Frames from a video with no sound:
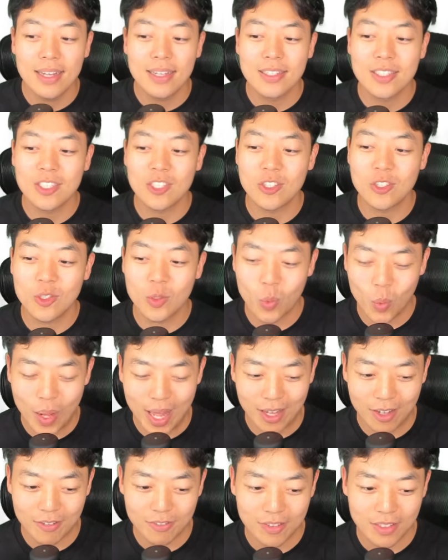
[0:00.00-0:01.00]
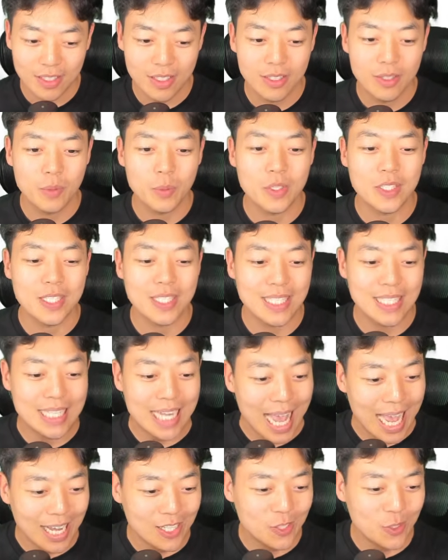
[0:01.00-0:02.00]
to 12, which is an
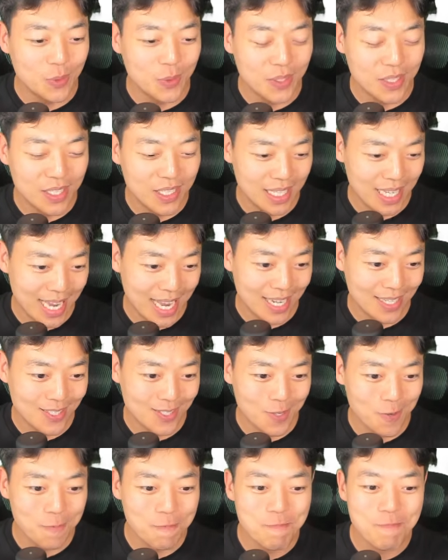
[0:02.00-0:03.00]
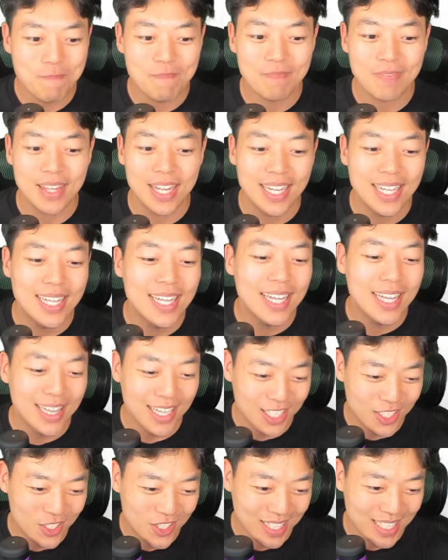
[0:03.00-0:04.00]
actual answer.
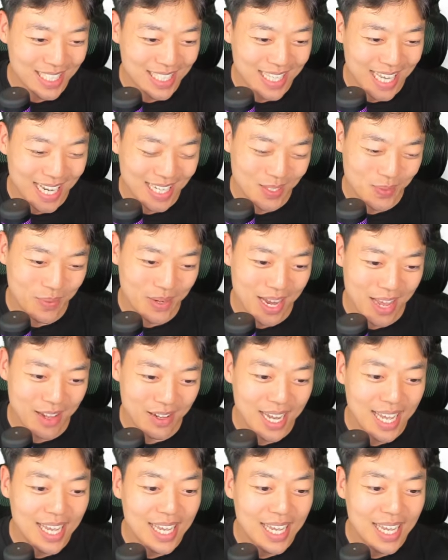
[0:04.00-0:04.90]
Let's check this last one out.